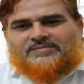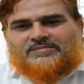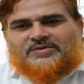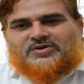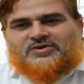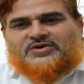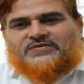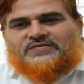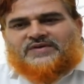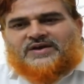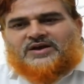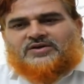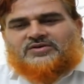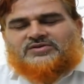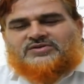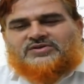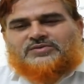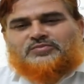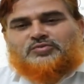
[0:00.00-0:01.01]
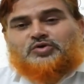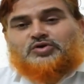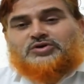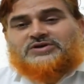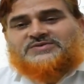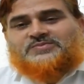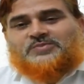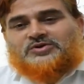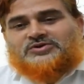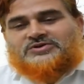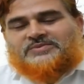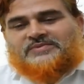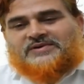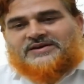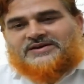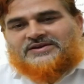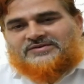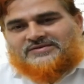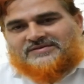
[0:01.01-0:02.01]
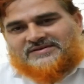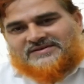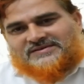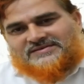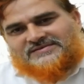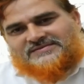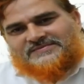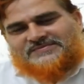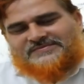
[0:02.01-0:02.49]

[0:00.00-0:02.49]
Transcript: because we have the more responsibility on us.